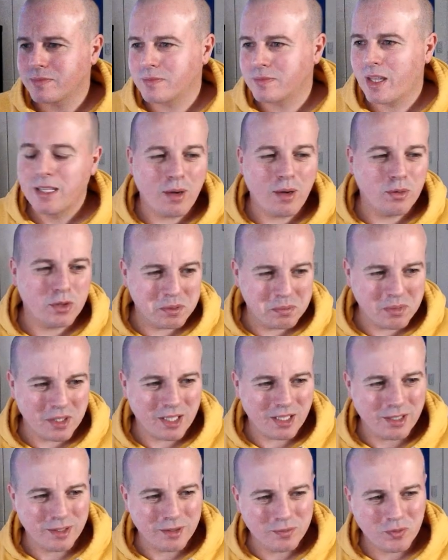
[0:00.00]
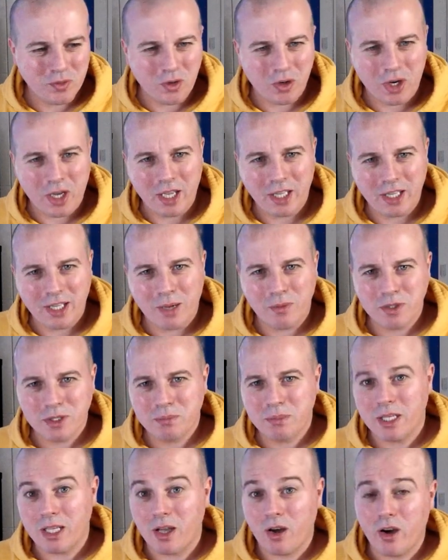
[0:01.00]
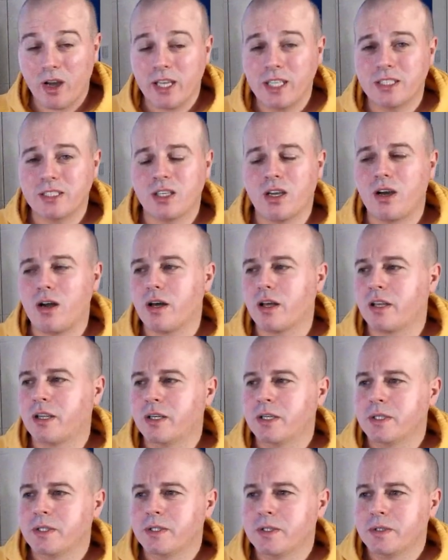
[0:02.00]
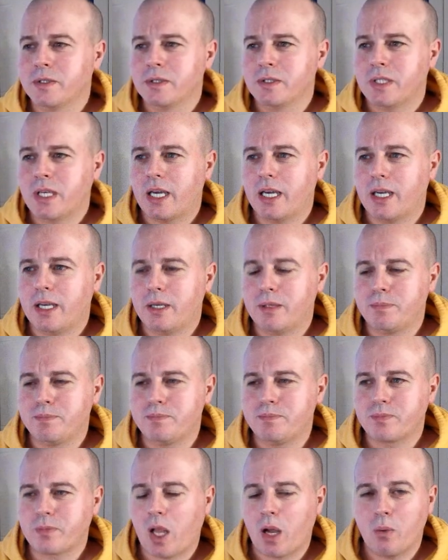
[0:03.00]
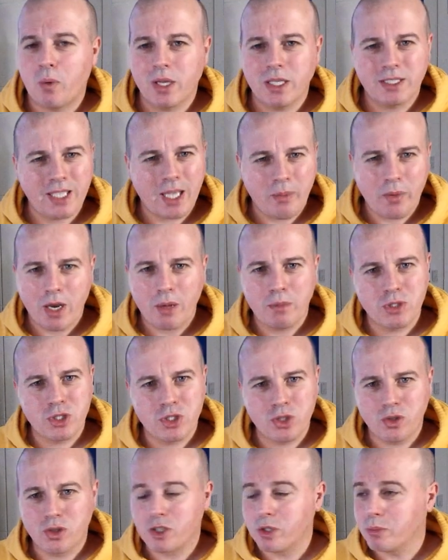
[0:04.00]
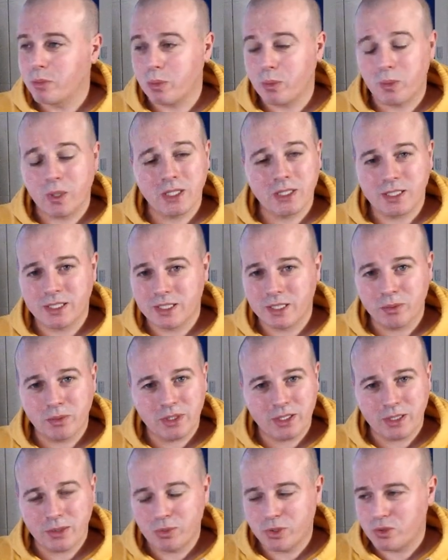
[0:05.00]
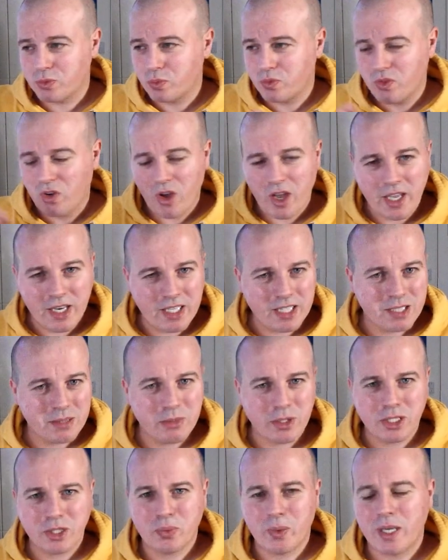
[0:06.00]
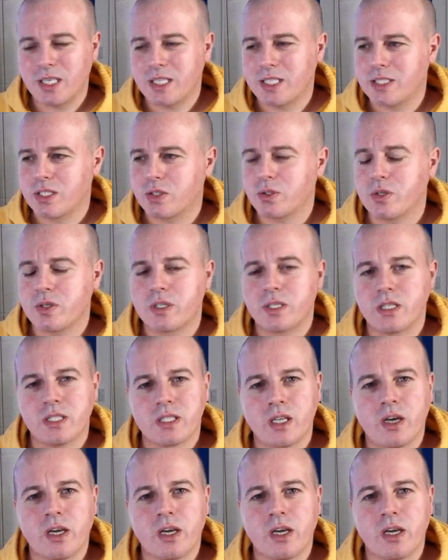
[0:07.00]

That was me. Okay, that was me. I thought, I want to say when I was younger, but it wasn't. It was right into my 20s and 30s.